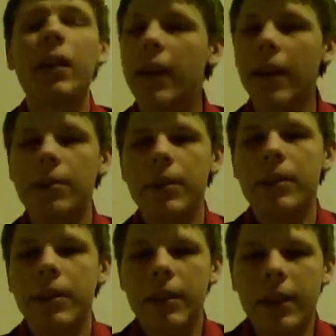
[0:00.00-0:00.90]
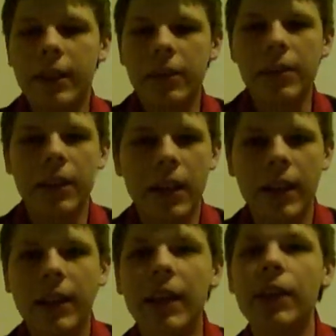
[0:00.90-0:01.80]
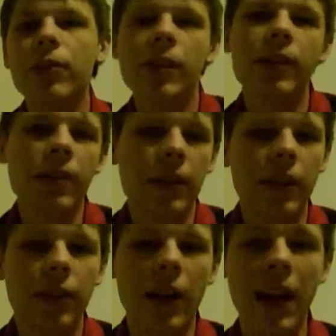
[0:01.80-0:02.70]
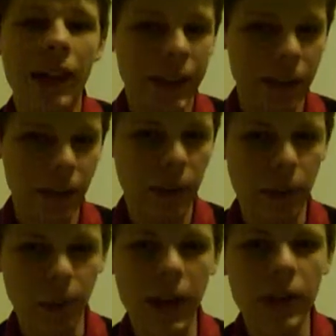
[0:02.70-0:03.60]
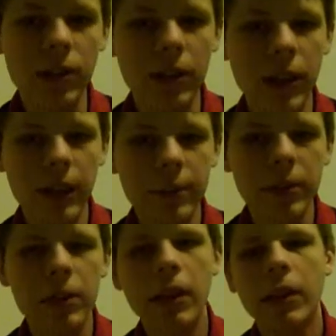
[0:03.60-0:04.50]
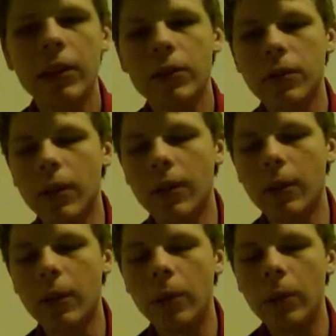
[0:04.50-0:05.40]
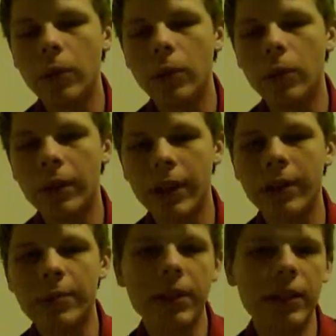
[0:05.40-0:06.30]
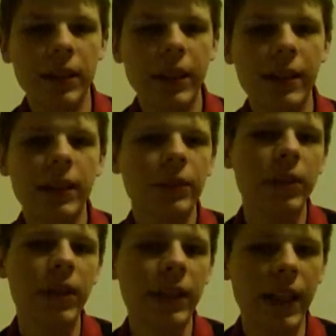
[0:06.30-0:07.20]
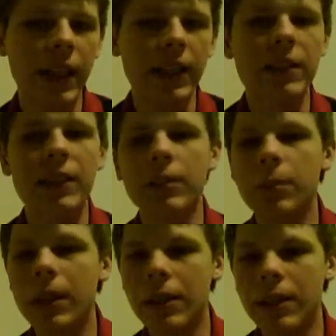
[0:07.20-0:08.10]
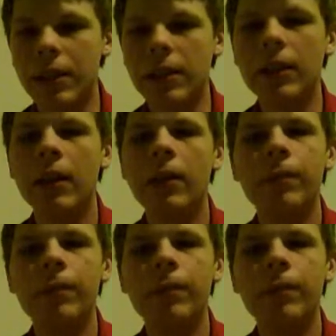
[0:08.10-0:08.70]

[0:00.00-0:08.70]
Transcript: Gotham City Detectives. I can't stress this enough. I like doing ranged games, so Gotham City Detectives enhance and PD